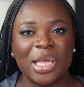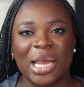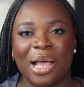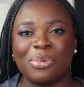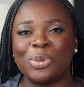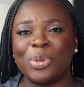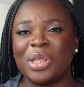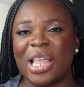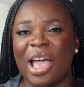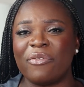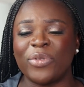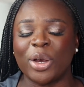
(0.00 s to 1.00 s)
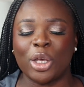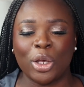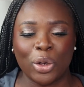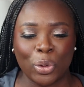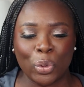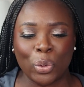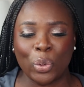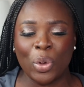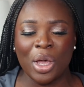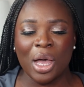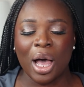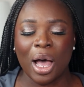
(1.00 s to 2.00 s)
It helps with that for you.
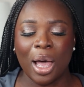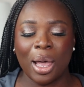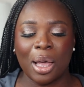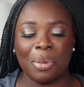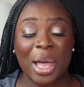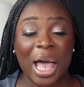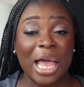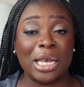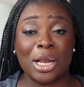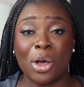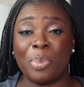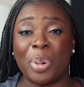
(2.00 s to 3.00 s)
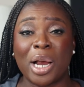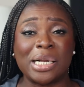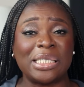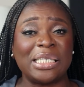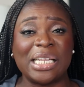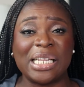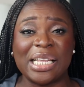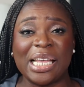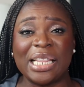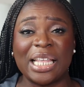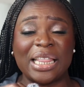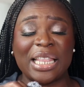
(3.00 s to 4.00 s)
I know
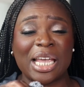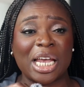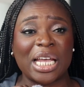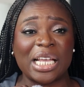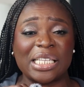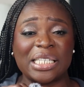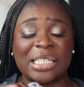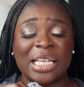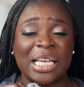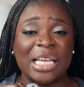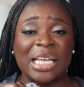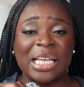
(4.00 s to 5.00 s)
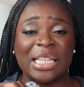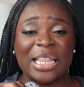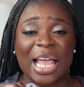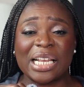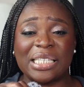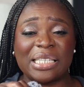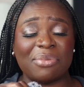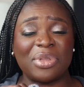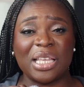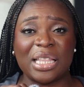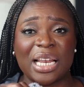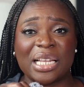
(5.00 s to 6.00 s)
personally that is
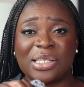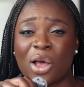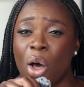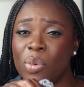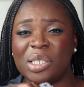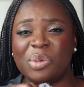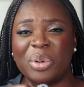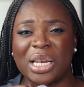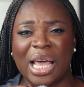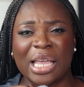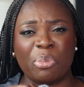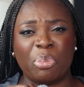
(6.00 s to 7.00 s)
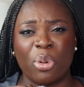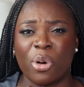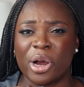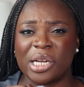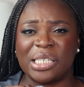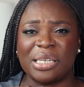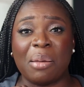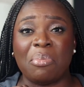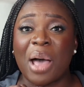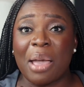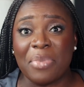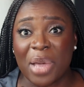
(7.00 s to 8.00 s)
something that has always been like important in
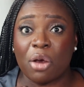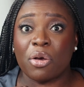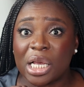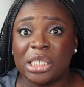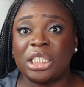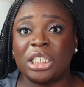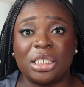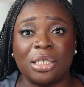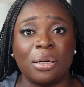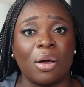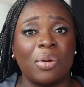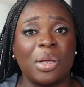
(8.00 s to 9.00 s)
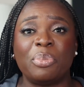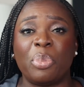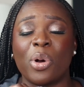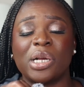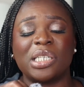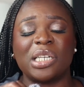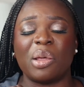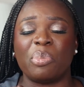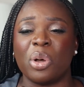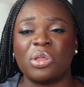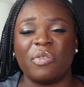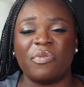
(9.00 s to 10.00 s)
my marriage, important to the
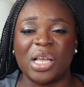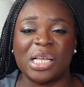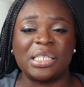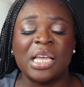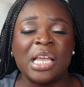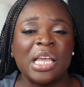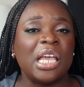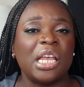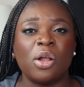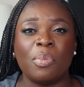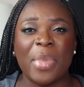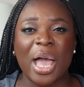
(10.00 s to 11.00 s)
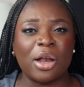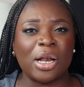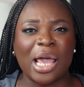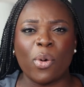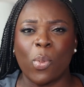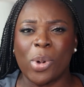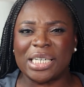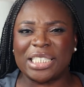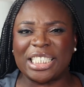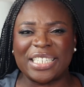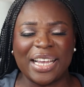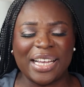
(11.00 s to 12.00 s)
both of us. And no matter like what
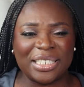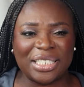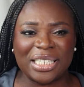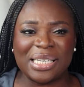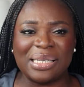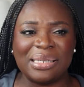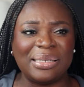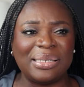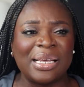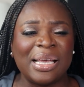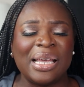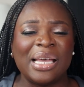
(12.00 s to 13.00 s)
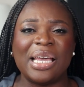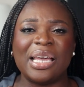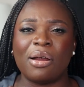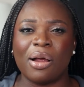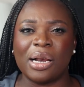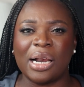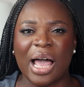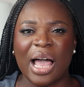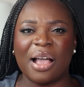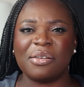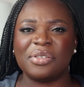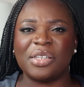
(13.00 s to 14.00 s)
changes in our
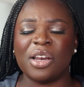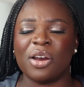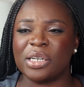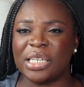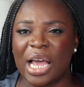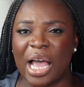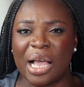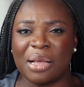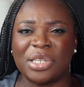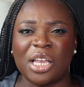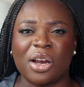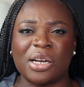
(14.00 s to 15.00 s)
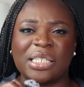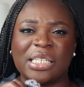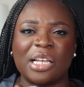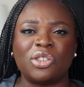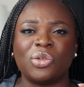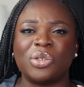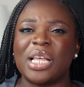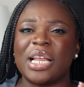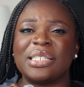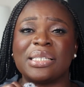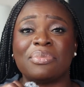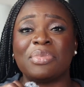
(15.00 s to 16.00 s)
lives, in our times, in our schedules, that
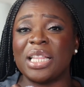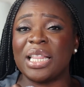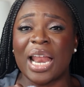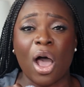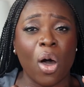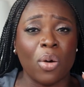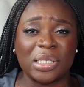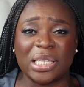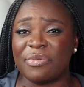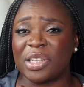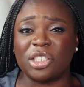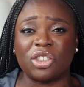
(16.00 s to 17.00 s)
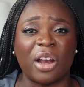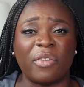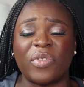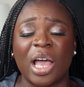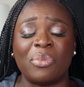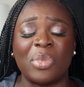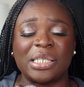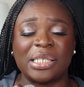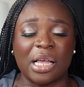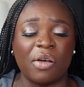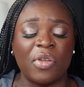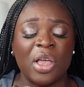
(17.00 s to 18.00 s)
is something that I always have to try to find
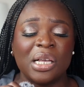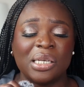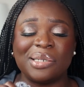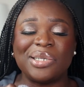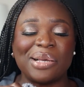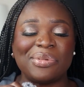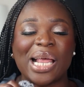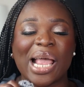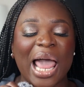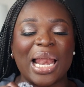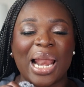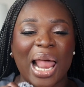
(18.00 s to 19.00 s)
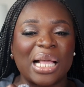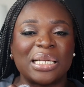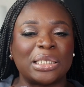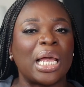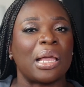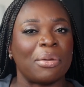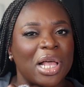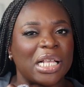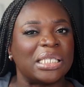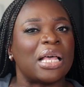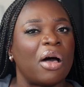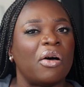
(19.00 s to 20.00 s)
myself. Sometimes I gotta like check
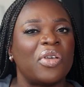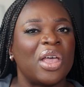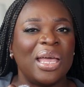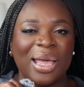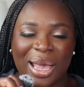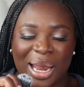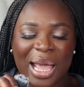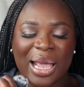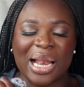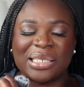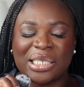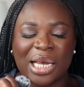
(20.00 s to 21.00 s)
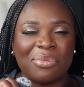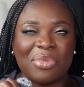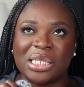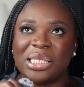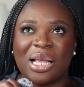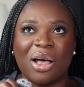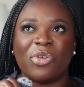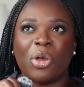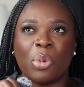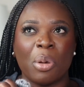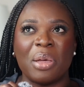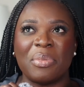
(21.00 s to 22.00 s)
myself, and I gotta check myself
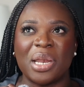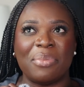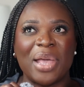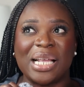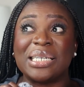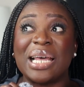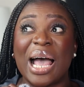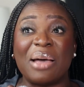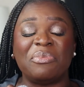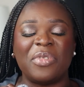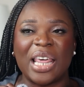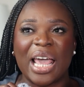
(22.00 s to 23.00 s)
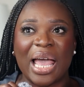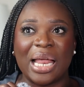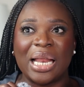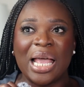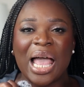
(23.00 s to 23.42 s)
and remember to make time for that.